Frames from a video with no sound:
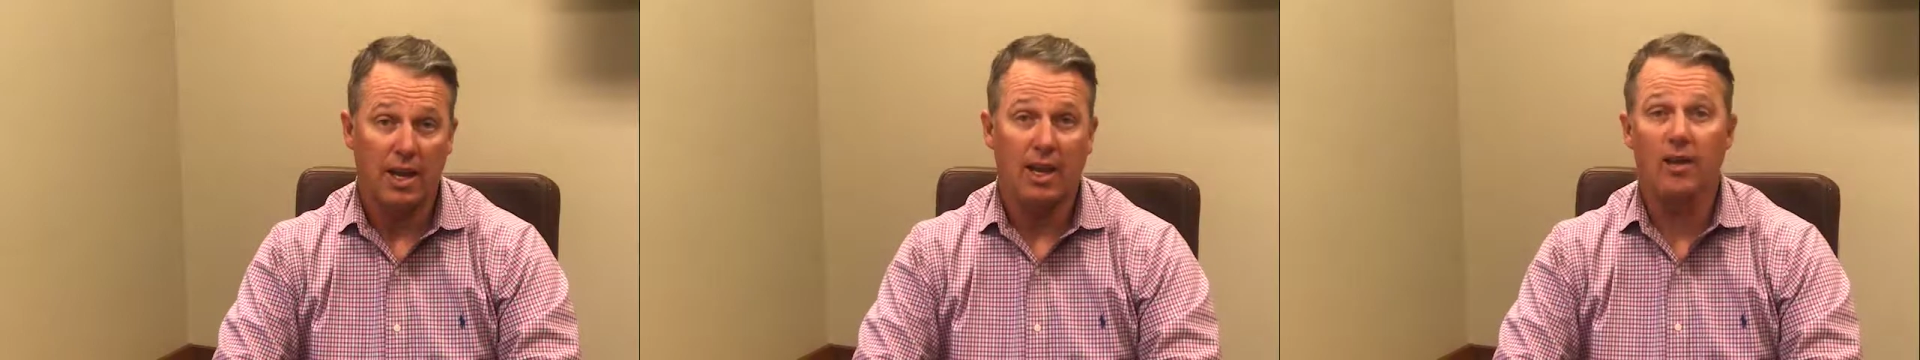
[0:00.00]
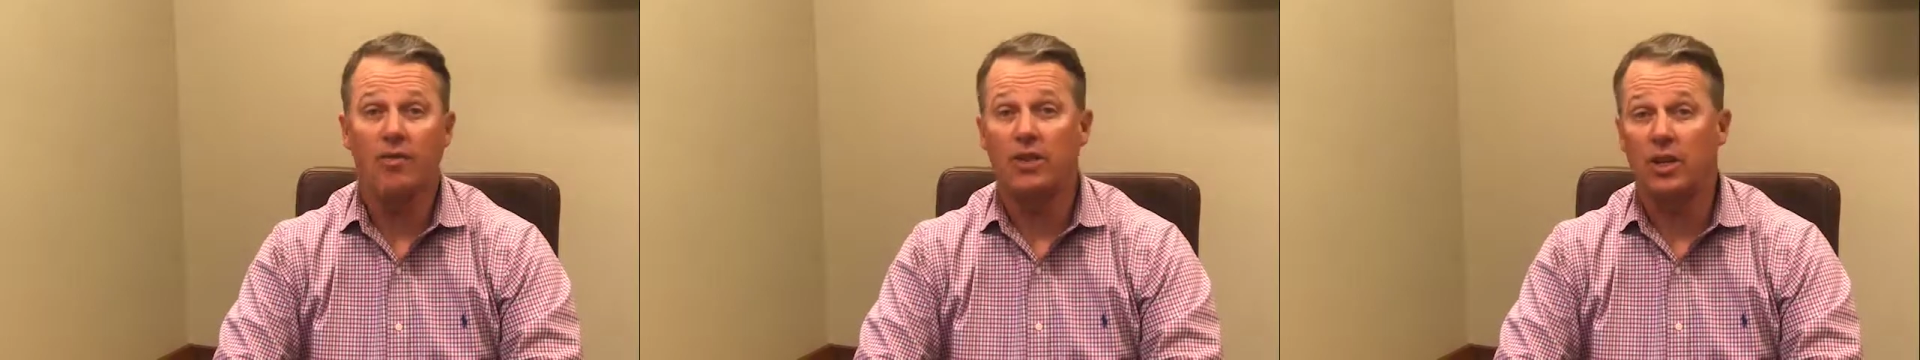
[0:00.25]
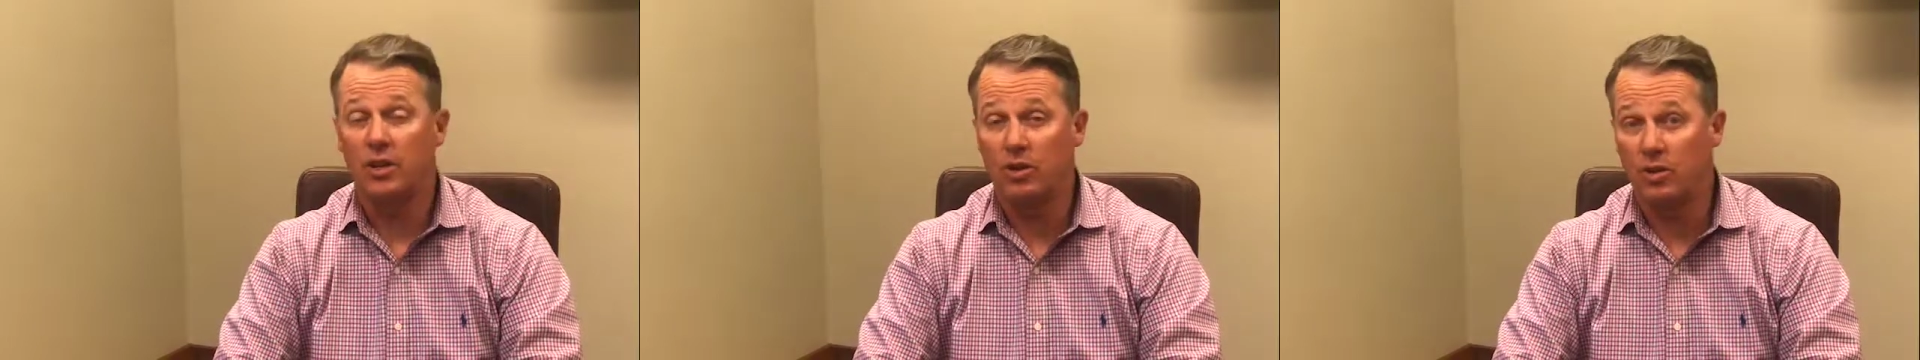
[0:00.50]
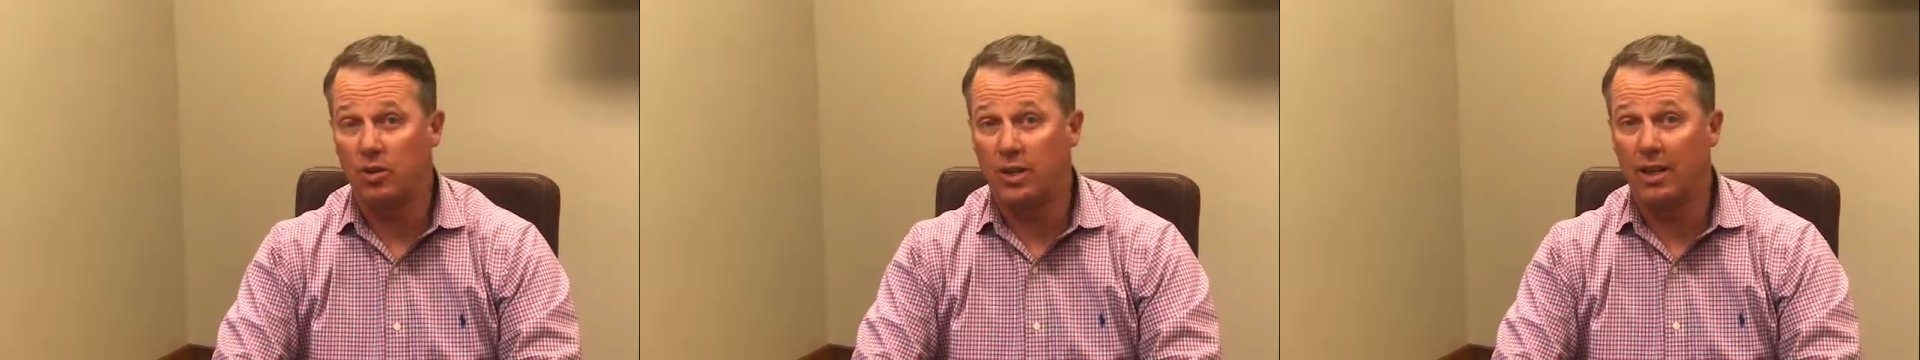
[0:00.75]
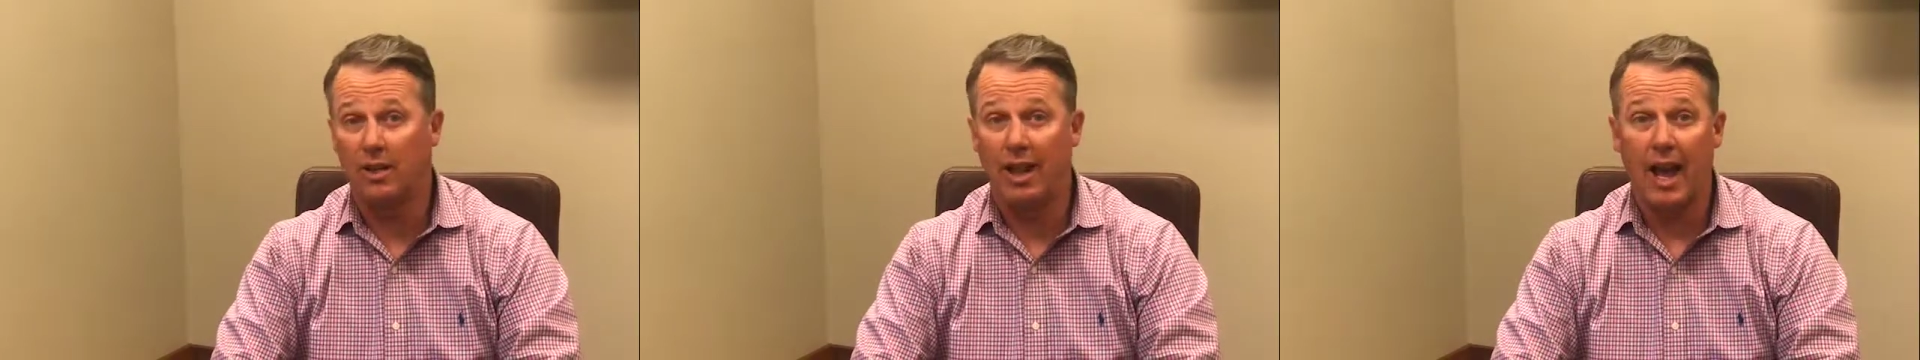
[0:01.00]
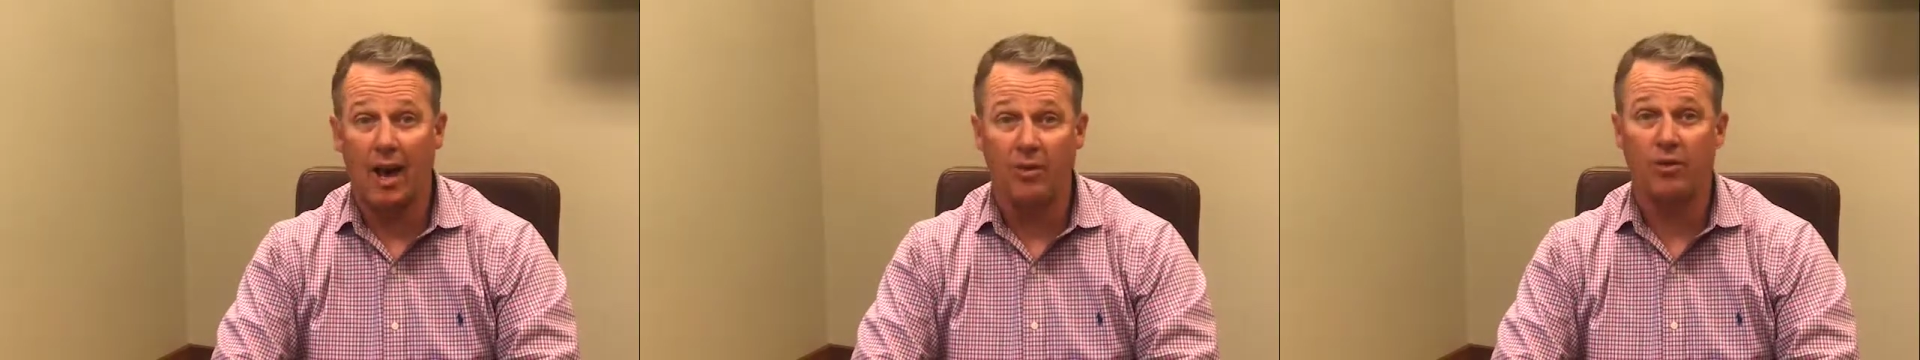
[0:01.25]
if the annuity
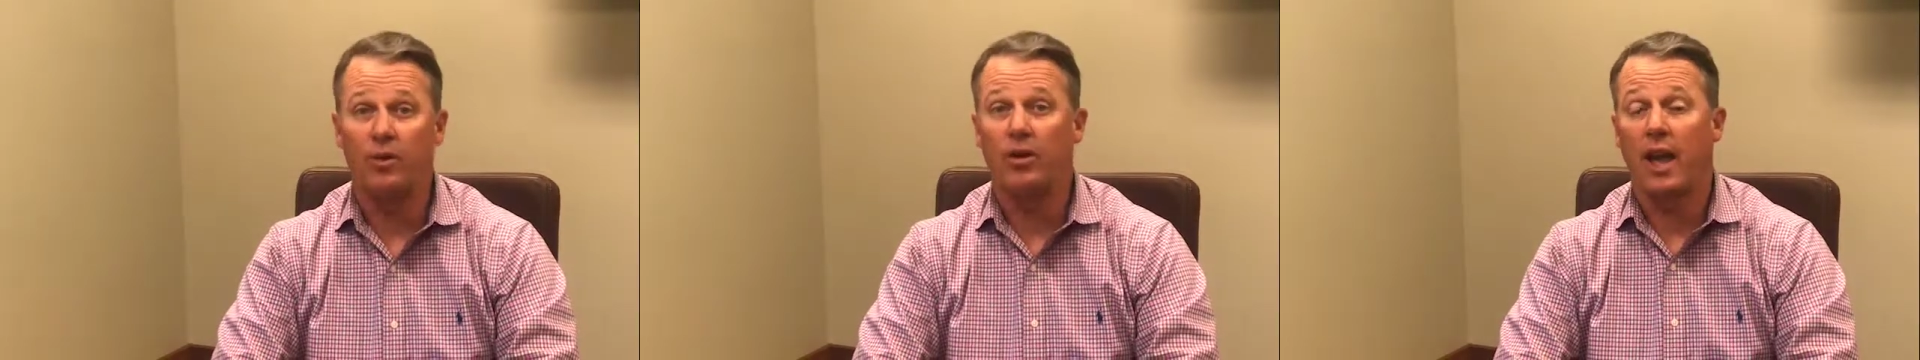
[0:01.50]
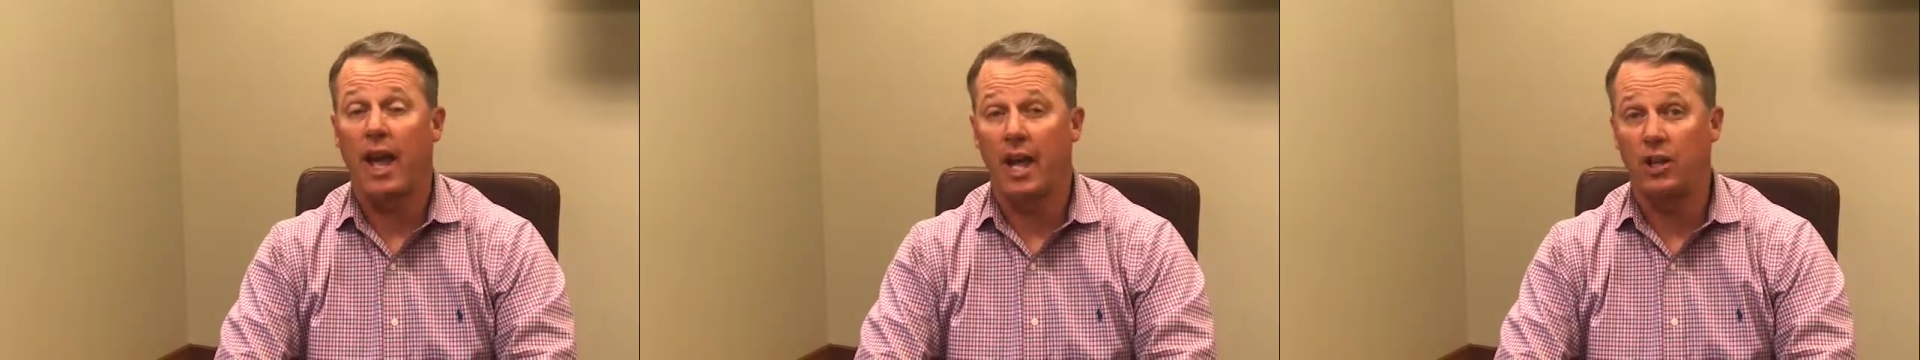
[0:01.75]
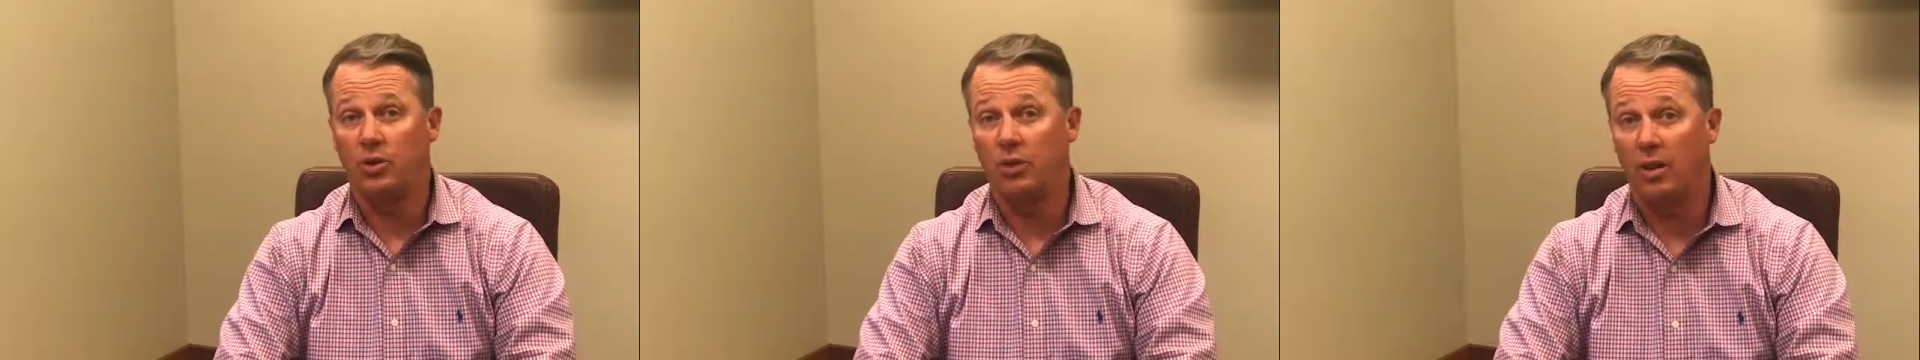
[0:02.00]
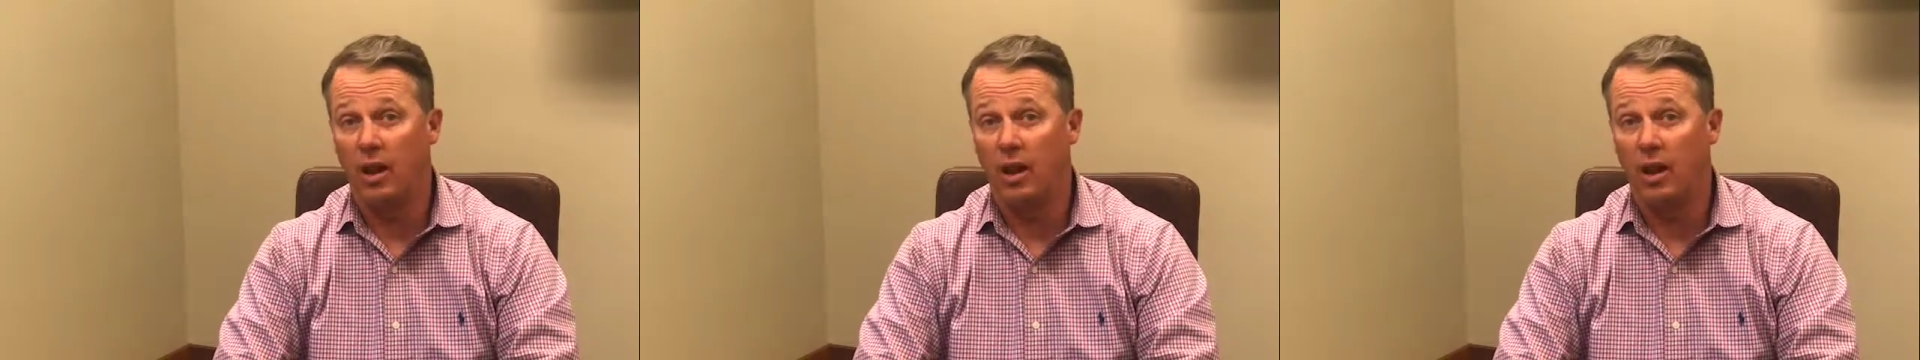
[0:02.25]
allowed for an annual